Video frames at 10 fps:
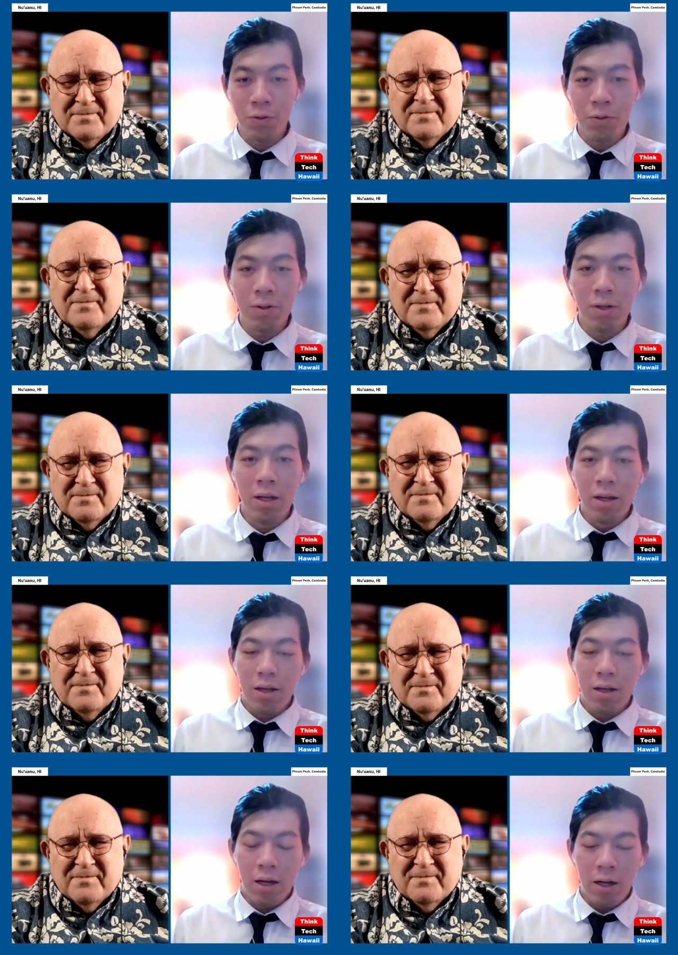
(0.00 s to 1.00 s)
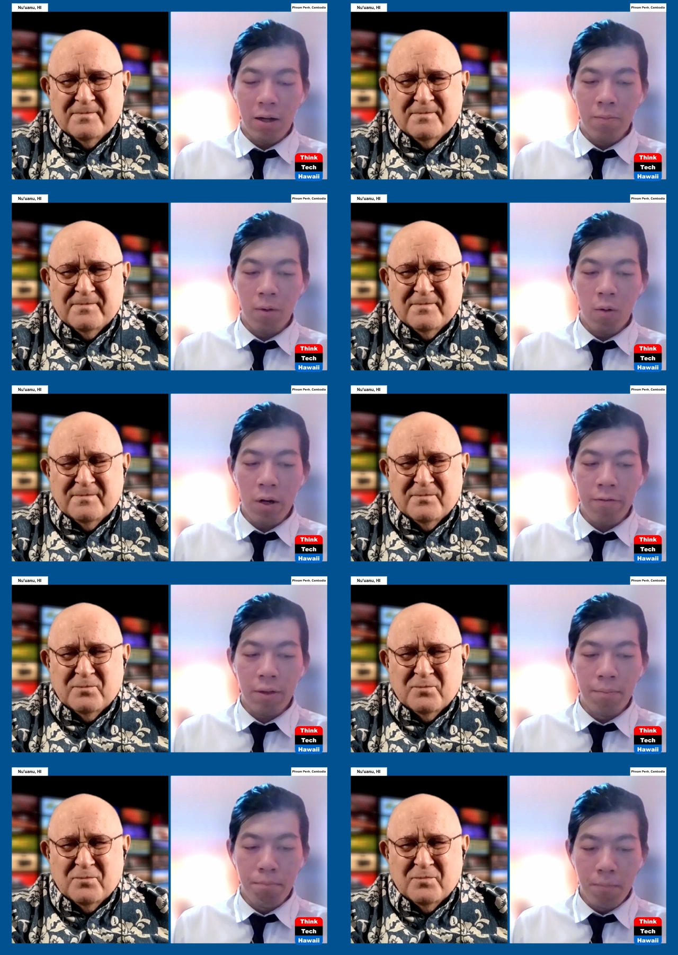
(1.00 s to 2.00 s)
Speaker 1: too. Um, one of
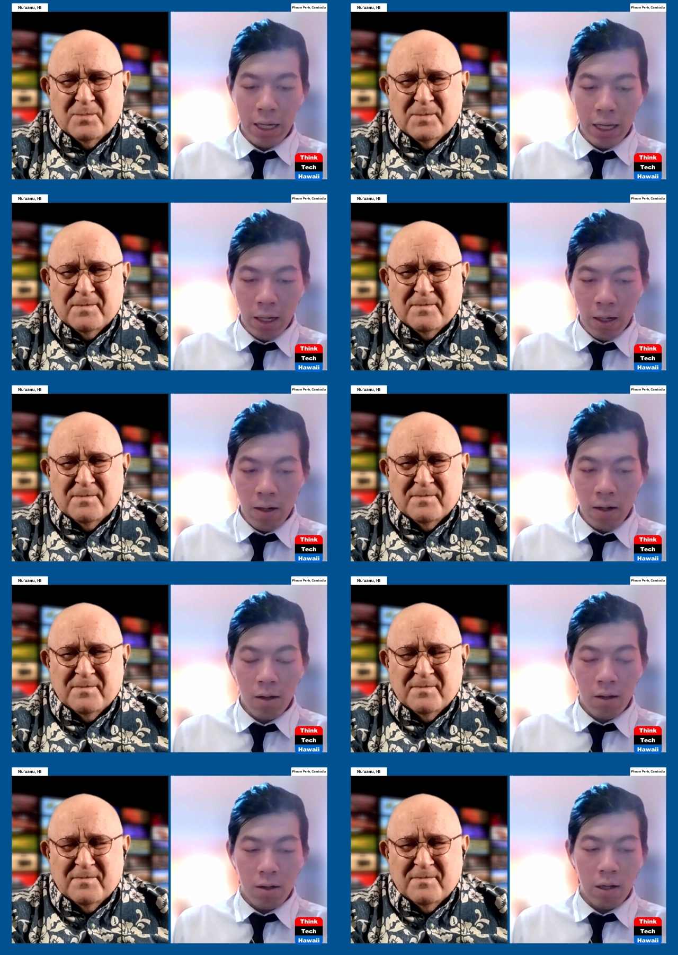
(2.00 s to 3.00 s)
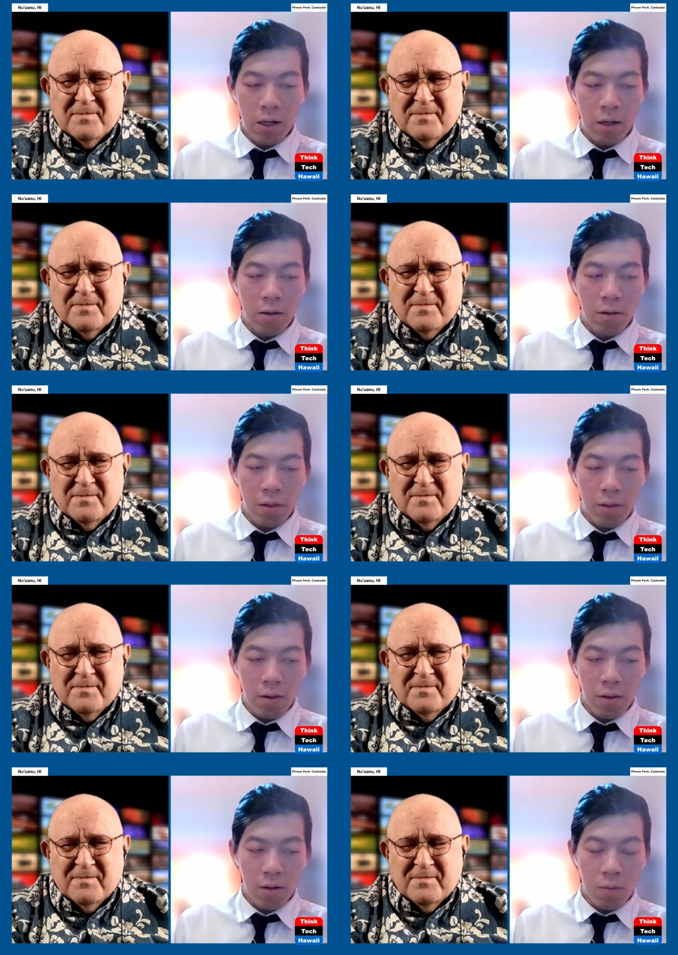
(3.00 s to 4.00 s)
the main uh,
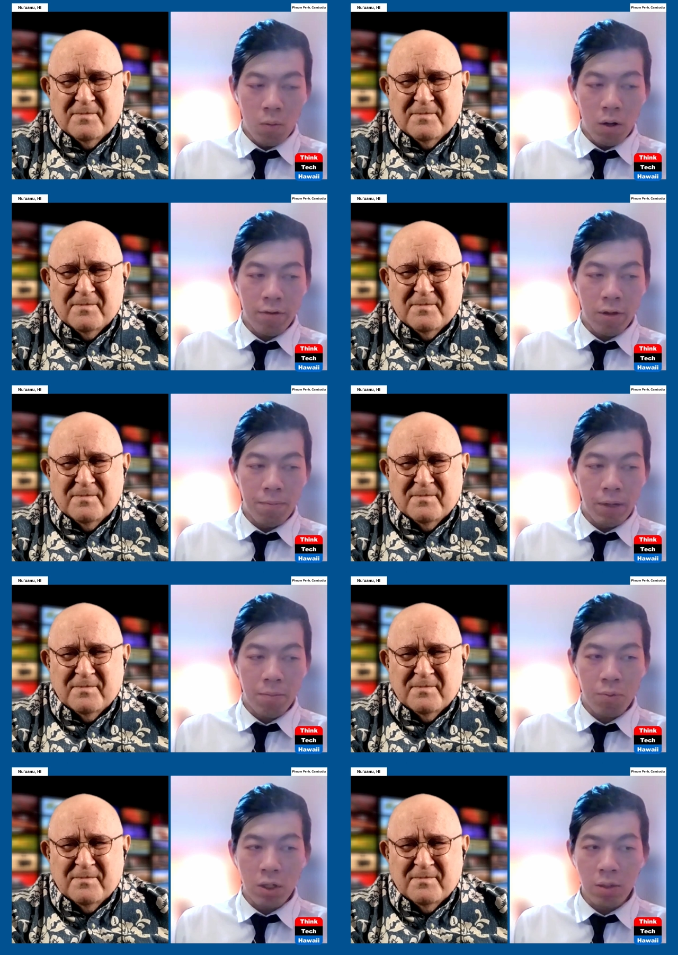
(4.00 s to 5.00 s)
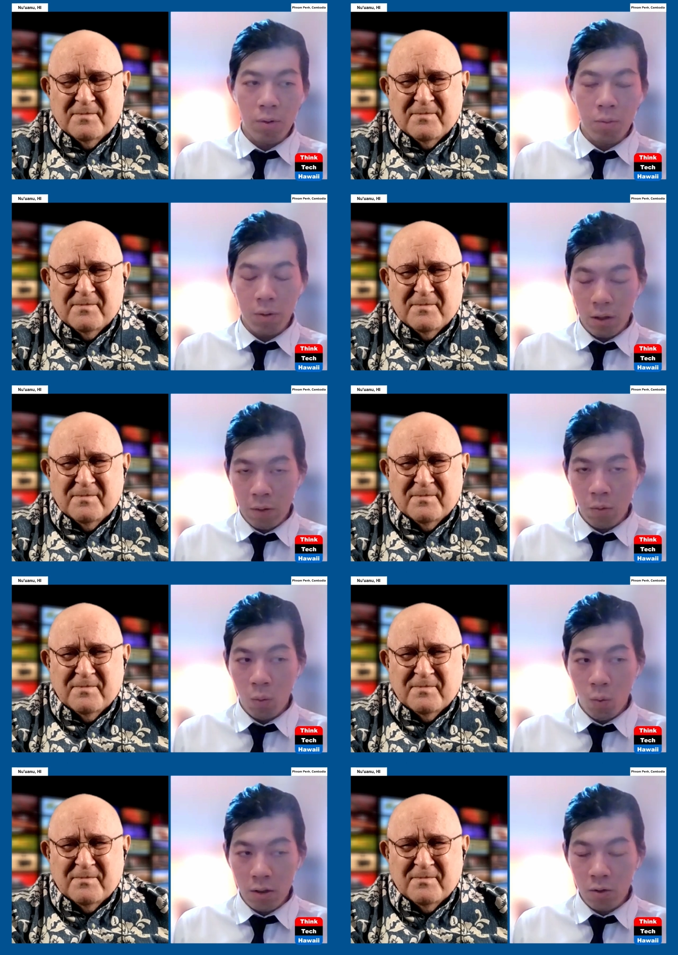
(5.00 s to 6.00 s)
one of the main principles that
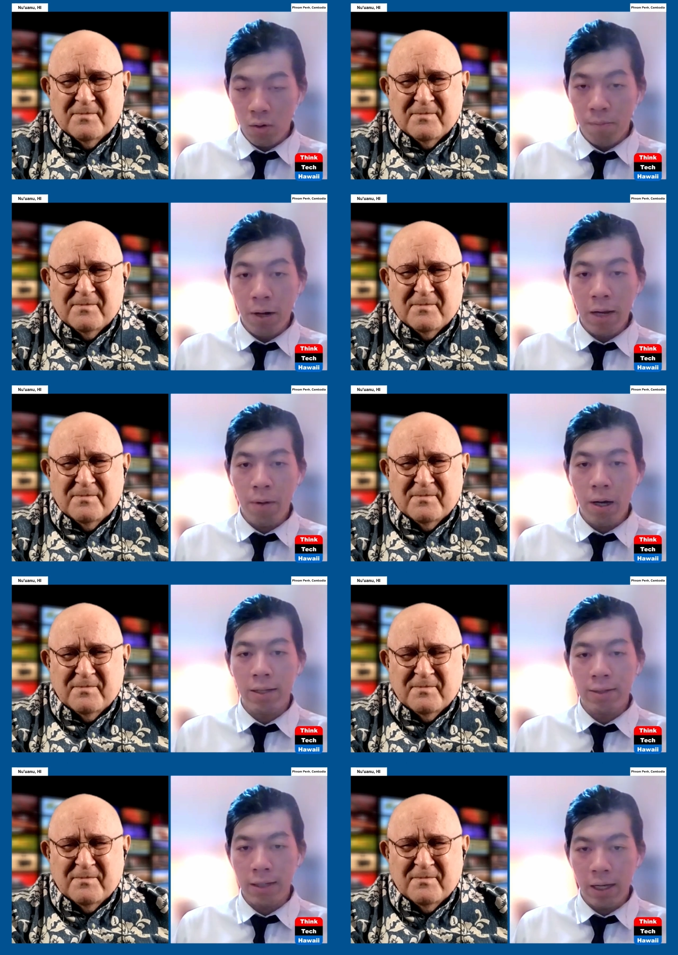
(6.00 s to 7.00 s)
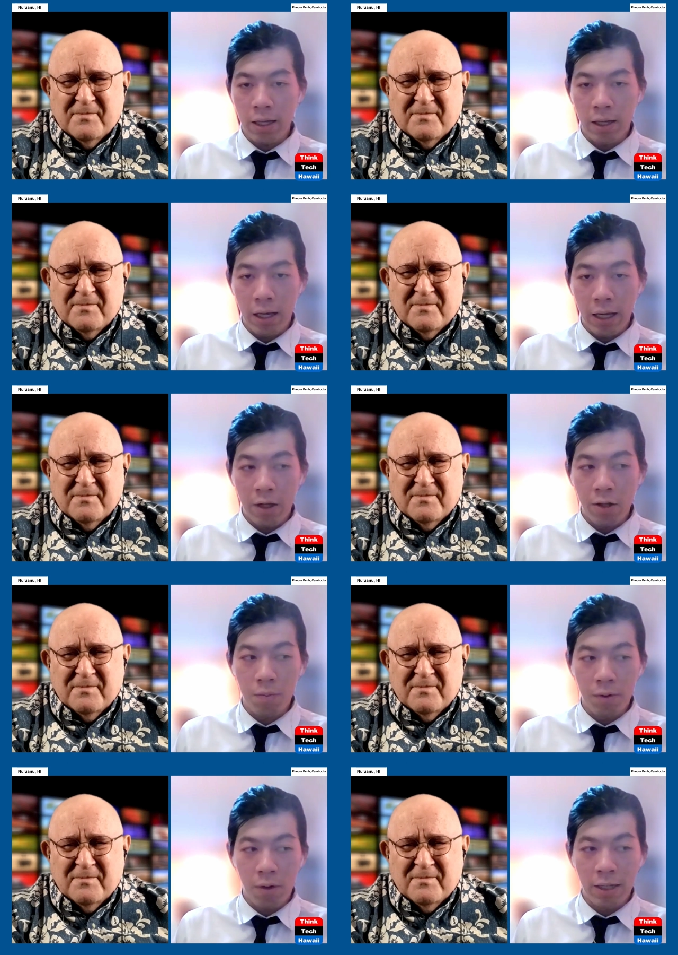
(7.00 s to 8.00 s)
we want to abide by is taking a
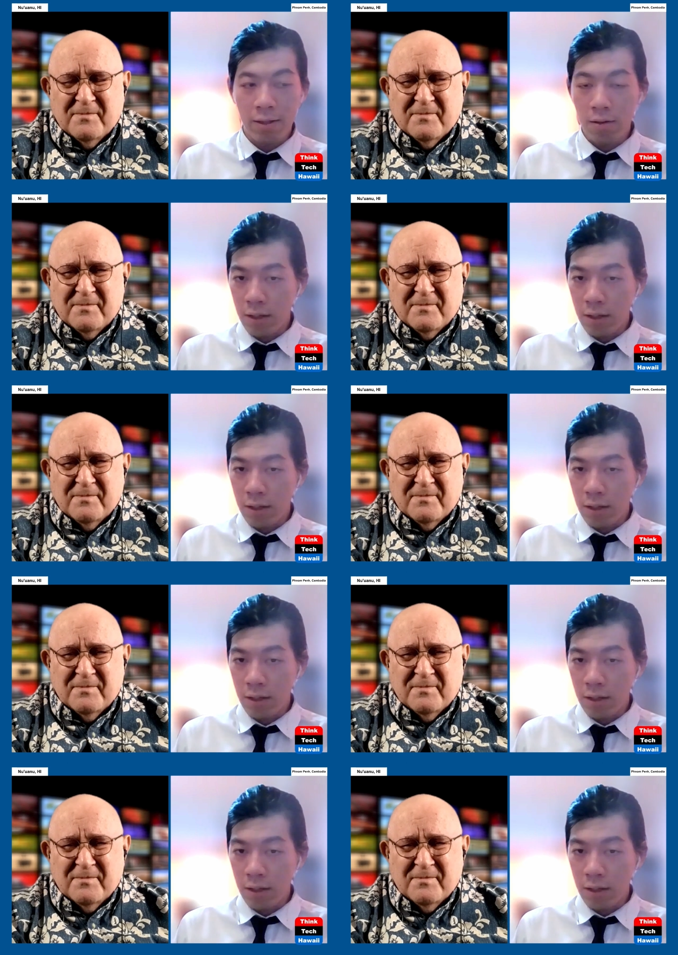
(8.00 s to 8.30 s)
human rights